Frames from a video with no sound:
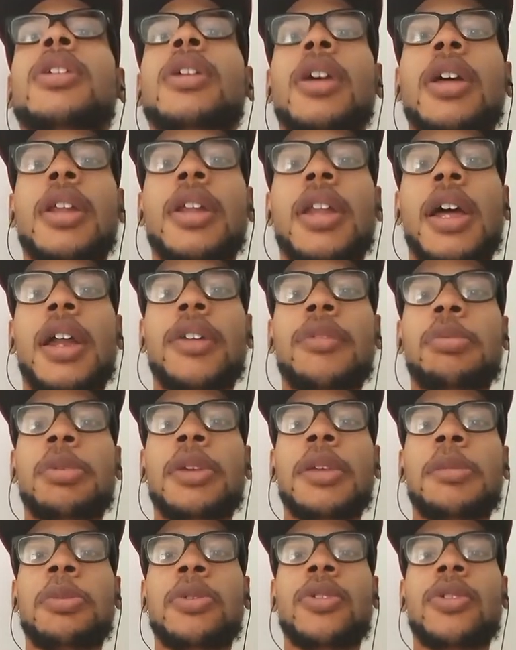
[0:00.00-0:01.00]
A lot of
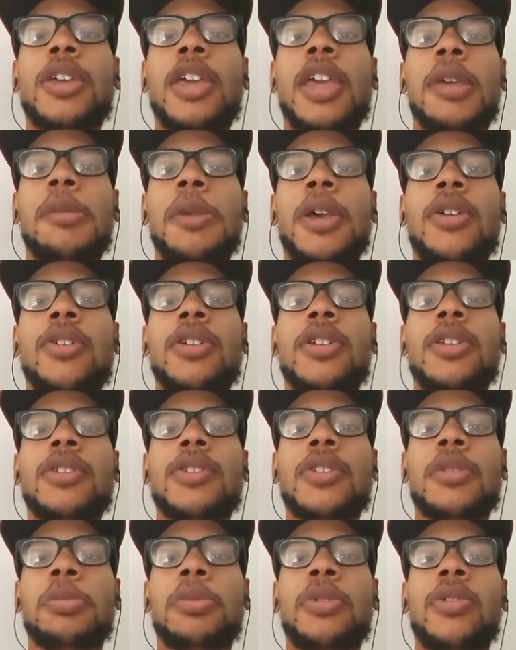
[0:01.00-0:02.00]
people came out in
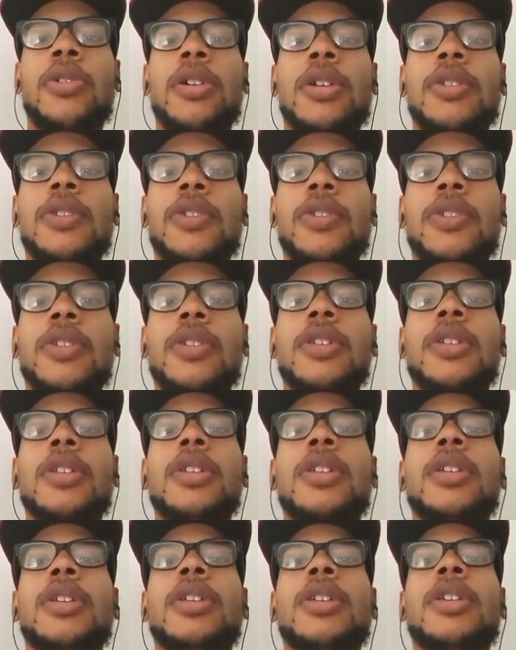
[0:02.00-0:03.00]
support.
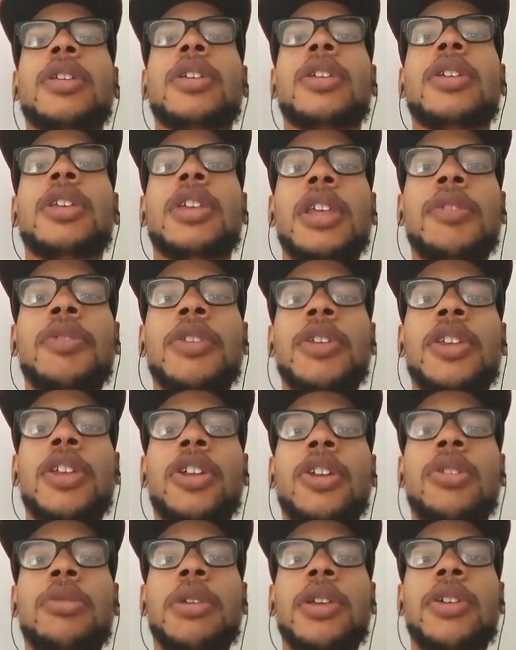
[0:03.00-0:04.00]
Even
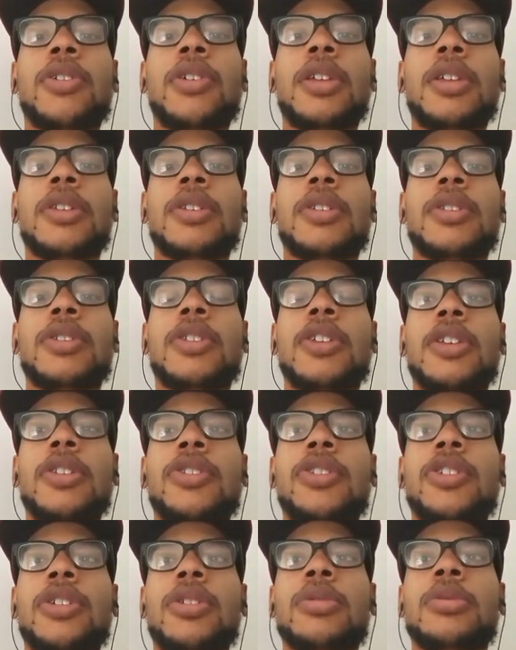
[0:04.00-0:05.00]
Hillary Clinton did
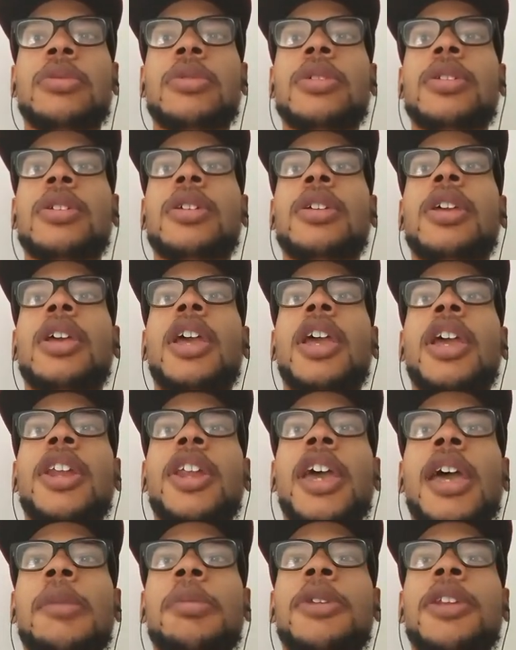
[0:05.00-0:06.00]
too. And
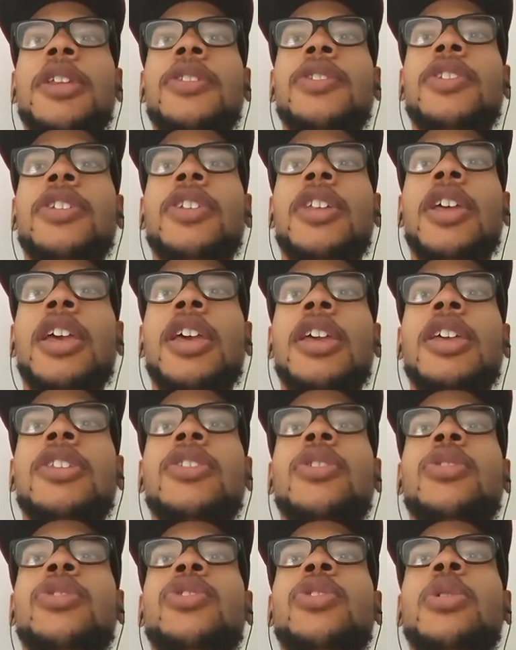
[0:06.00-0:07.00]
happening today,
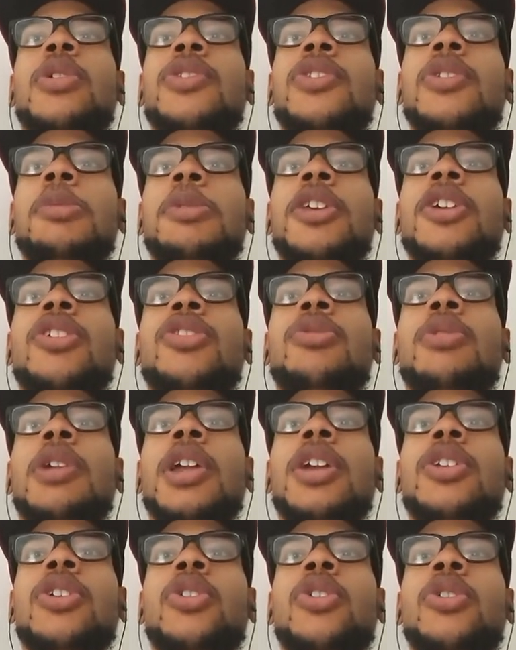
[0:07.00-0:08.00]
there's going to be a
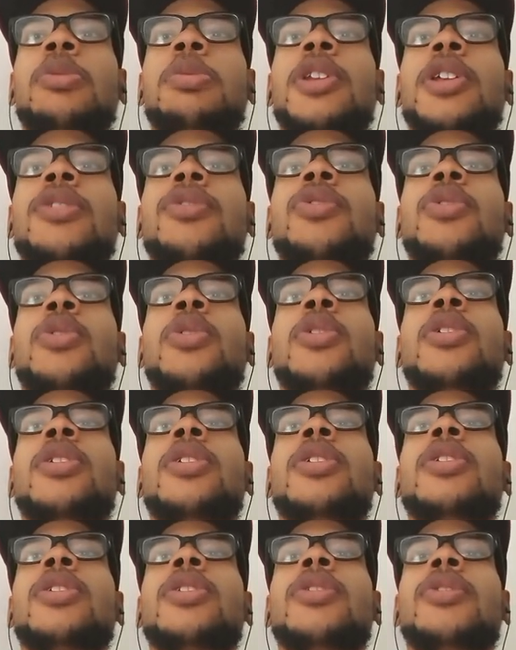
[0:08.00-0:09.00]
grand opening
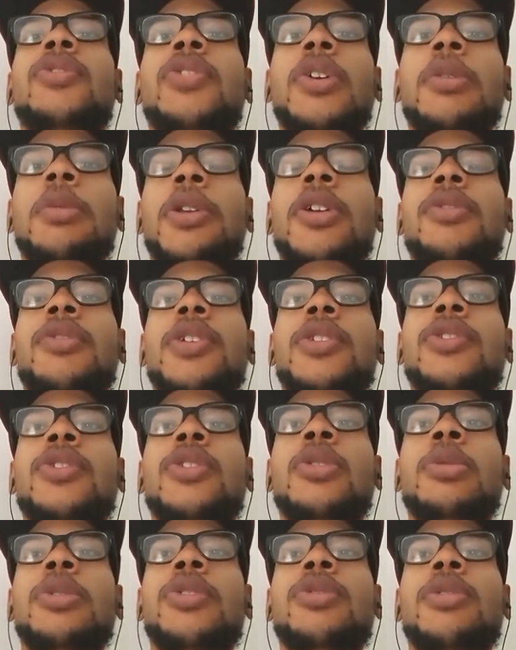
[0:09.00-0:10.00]
for Philadelphia's
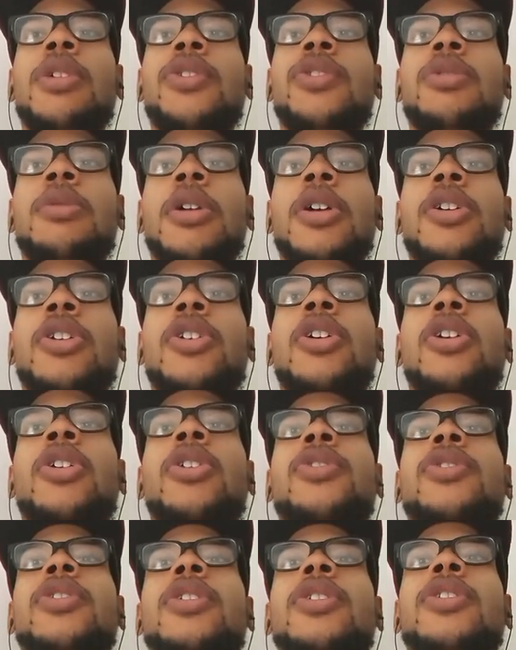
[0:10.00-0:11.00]
newest restaurant
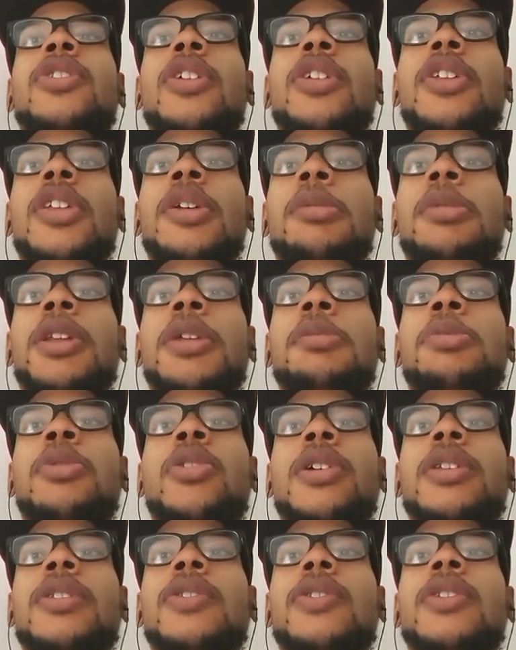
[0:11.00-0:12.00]
called the Liberty
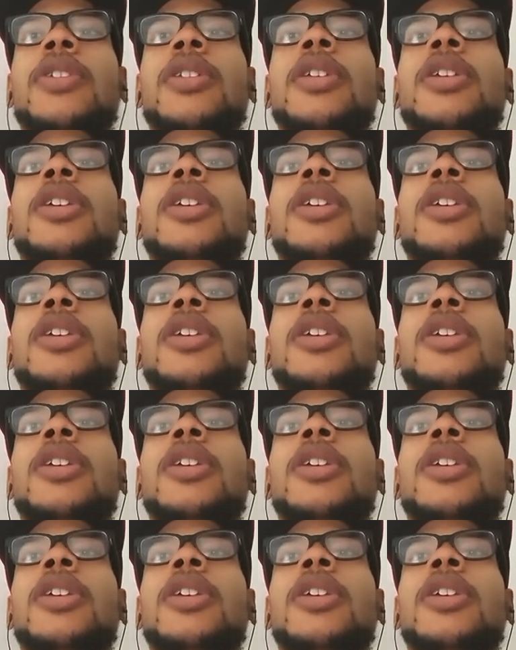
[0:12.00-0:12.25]
Point.